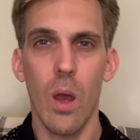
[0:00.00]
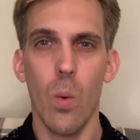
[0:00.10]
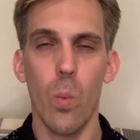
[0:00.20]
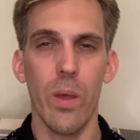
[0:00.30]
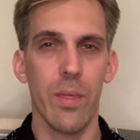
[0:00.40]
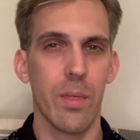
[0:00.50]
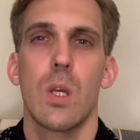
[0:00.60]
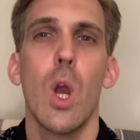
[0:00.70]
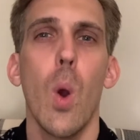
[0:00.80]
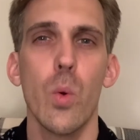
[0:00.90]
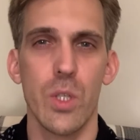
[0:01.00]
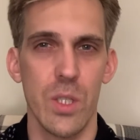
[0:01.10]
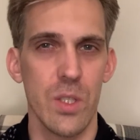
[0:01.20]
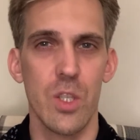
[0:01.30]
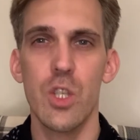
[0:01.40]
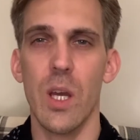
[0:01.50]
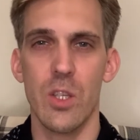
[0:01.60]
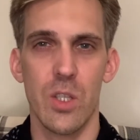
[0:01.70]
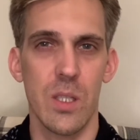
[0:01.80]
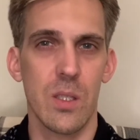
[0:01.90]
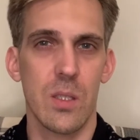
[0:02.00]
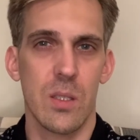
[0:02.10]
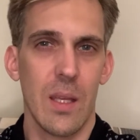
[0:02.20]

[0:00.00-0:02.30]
with coaches, judges,